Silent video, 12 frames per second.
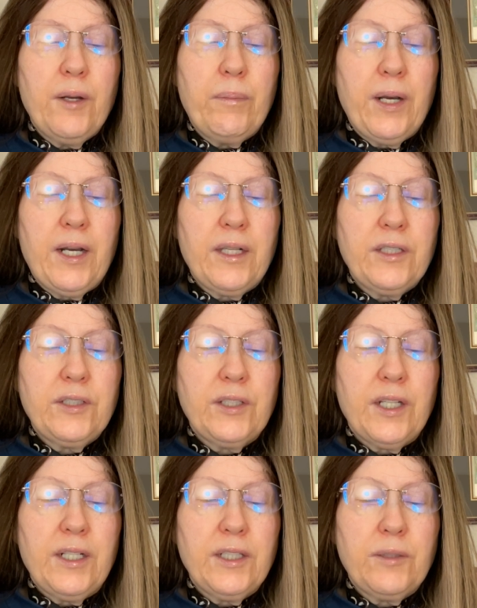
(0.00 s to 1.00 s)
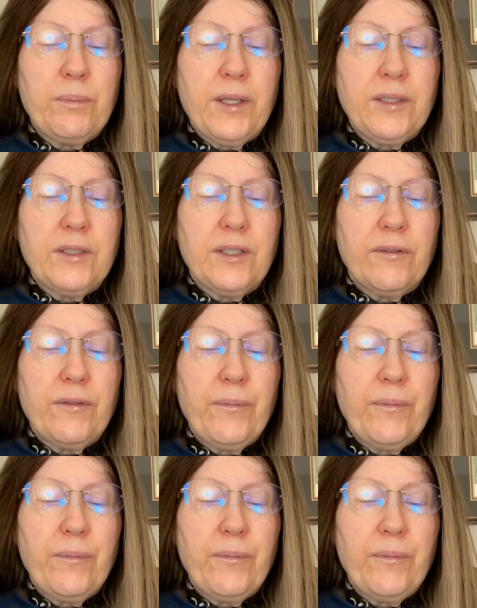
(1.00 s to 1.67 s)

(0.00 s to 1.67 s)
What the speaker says: polished, and expensive.